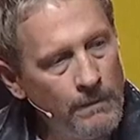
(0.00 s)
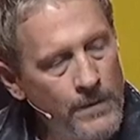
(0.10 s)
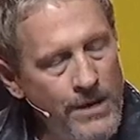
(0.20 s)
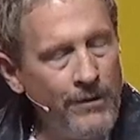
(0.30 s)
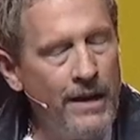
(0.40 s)

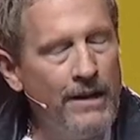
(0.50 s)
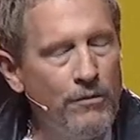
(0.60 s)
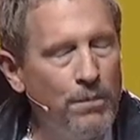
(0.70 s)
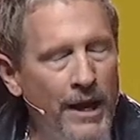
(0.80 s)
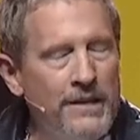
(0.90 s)
Steph and I never
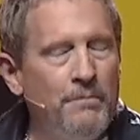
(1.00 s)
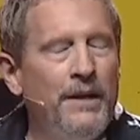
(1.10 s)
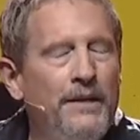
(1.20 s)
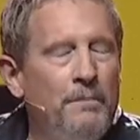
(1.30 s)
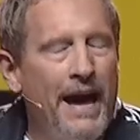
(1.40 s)
planned on
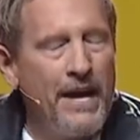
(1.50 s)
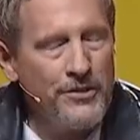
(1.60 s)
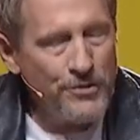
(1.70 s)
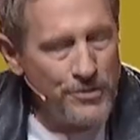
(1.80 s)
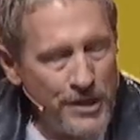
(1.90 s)
being the
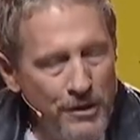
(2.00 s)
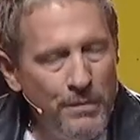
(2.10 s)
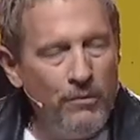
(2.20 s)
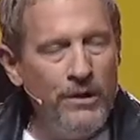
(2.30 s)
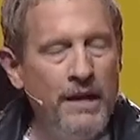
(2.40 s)
pastors here,
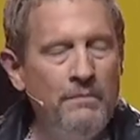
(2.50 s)
but when they